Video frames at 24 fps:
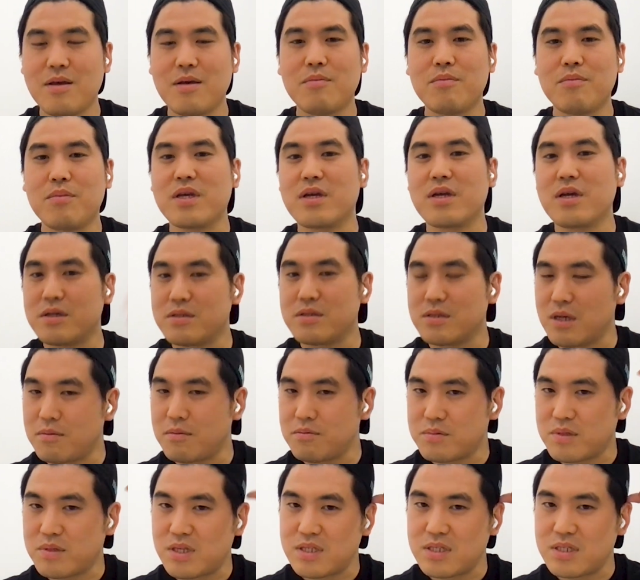because of
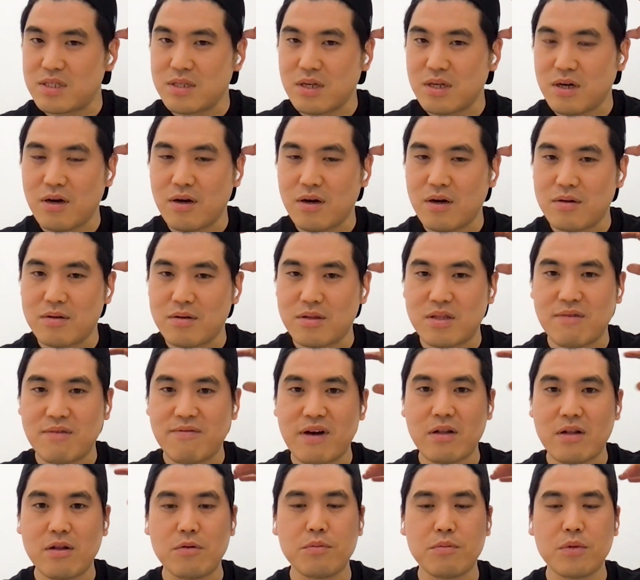this uh,
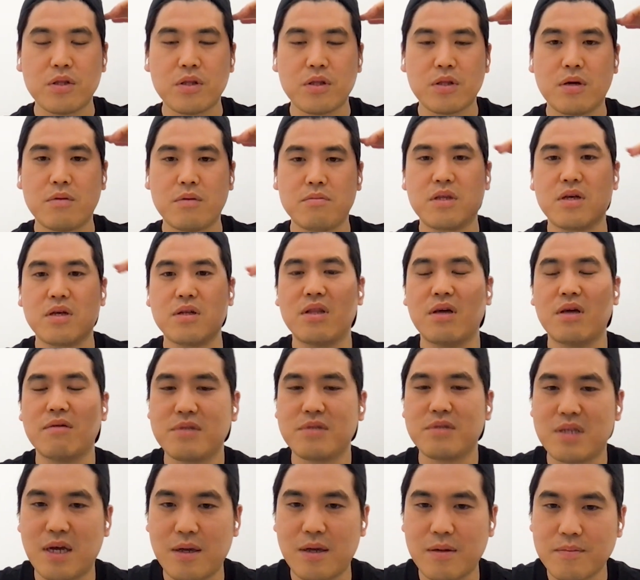development of the left
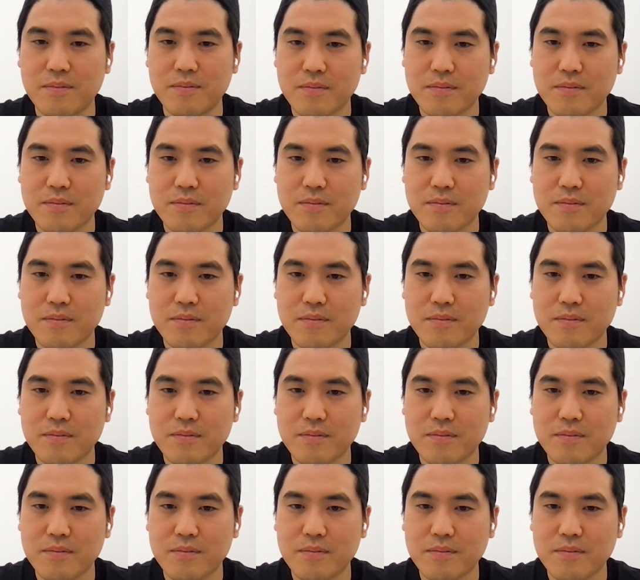side